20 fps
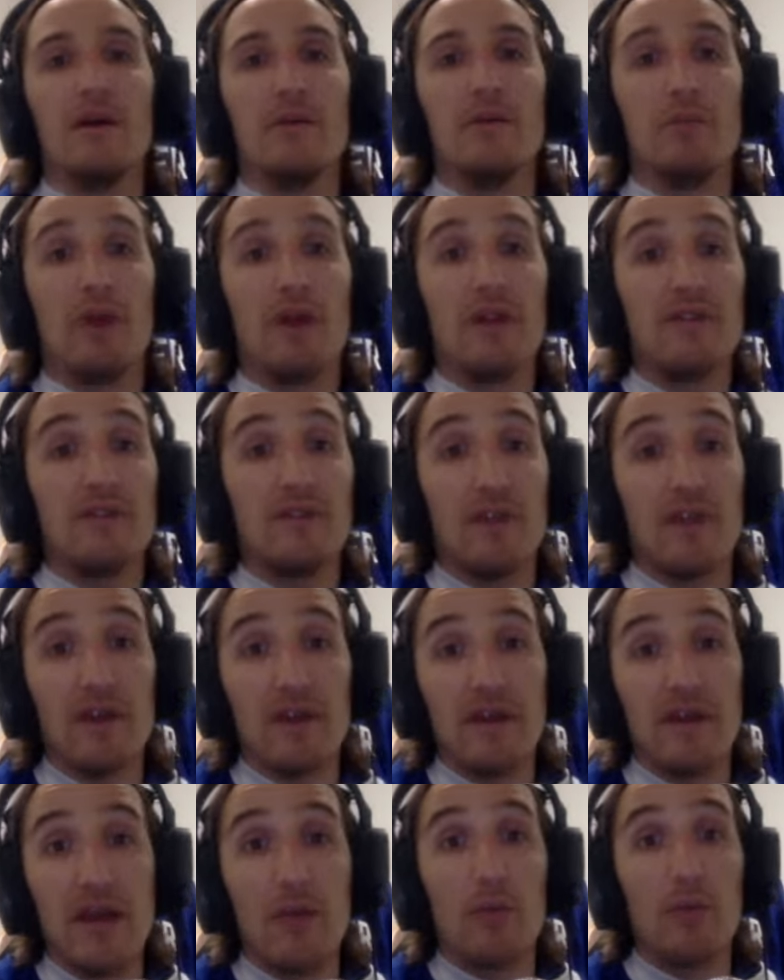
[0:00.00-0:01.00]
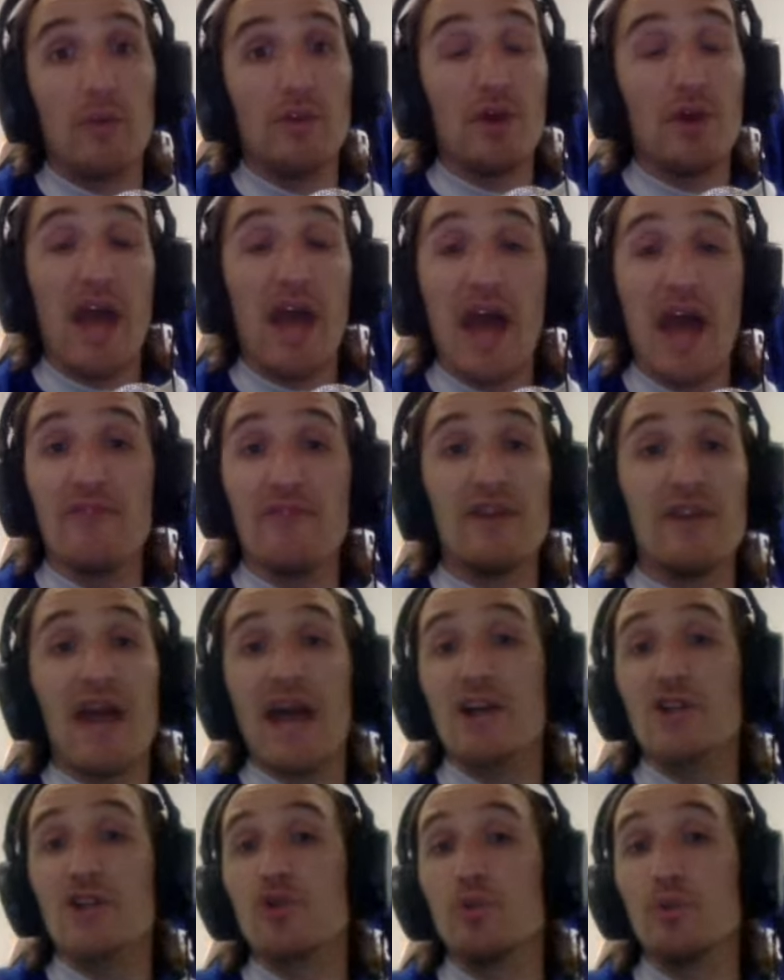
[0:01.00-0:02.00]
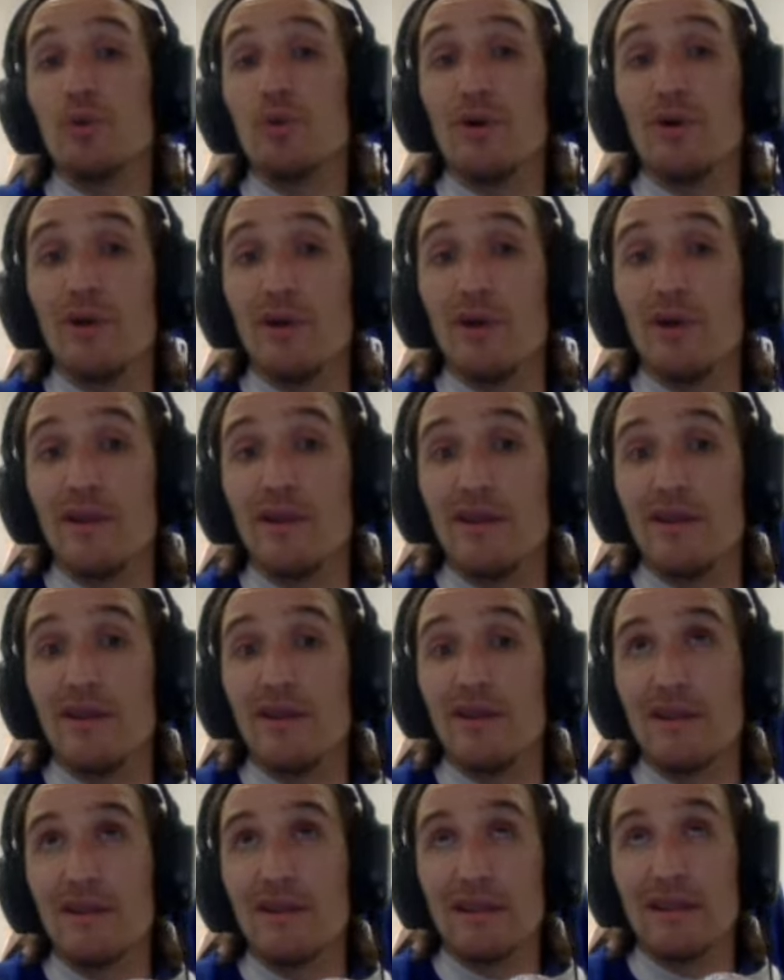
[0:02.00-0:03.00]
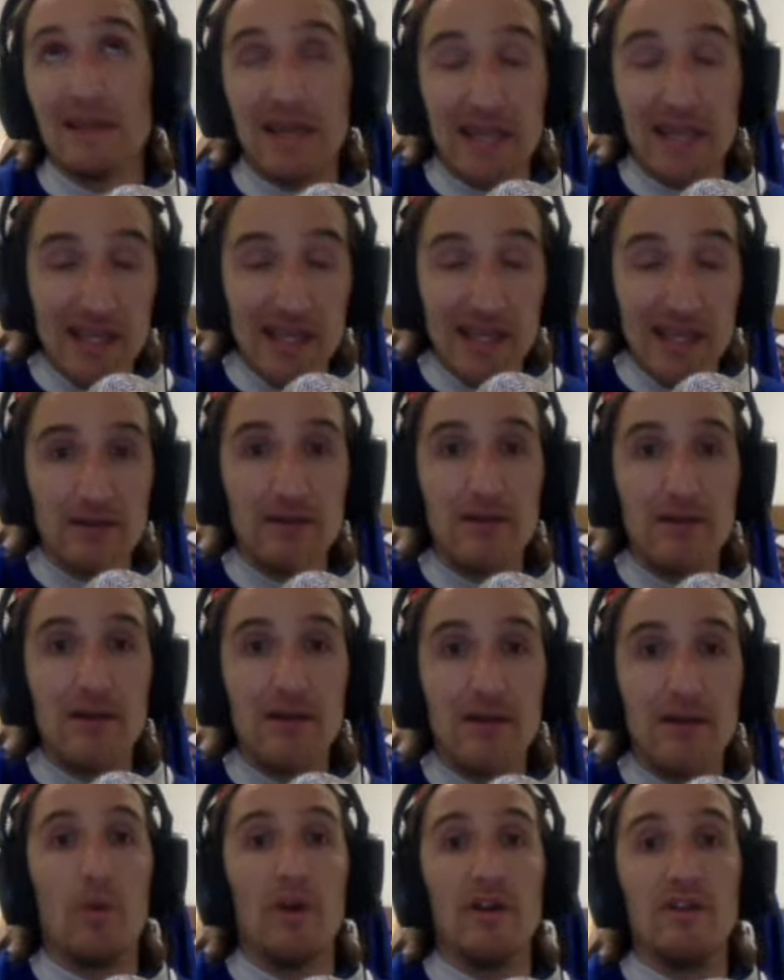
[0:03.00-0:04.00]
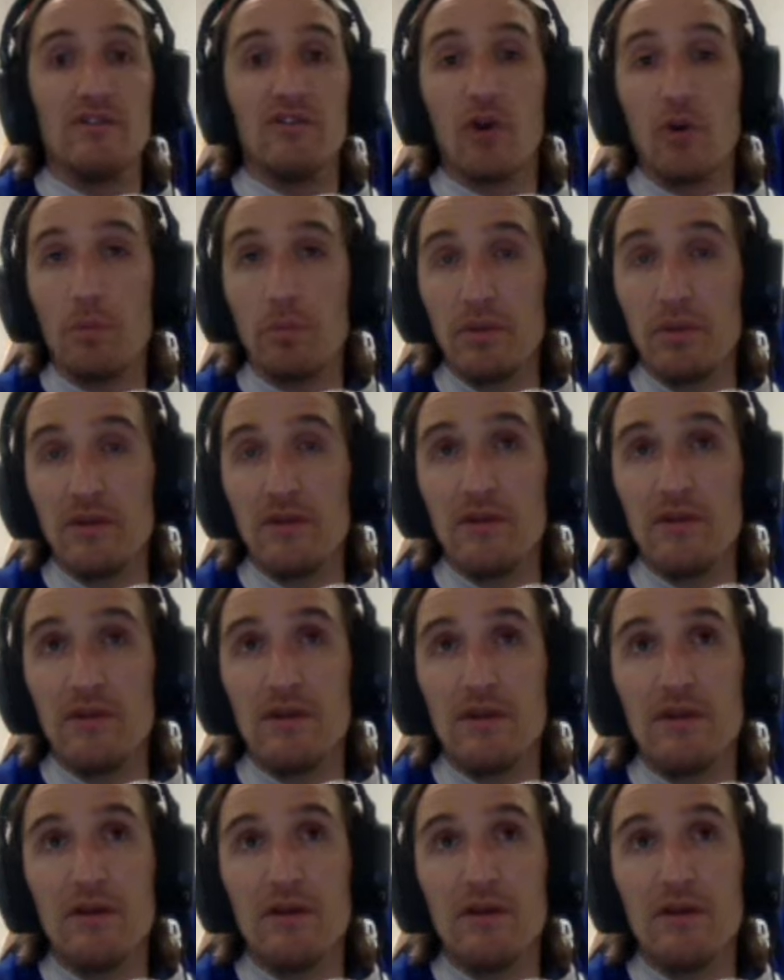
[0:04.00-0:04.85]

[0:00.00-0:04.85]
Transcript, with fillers: punt it on net when you have an actual lane and when it's open.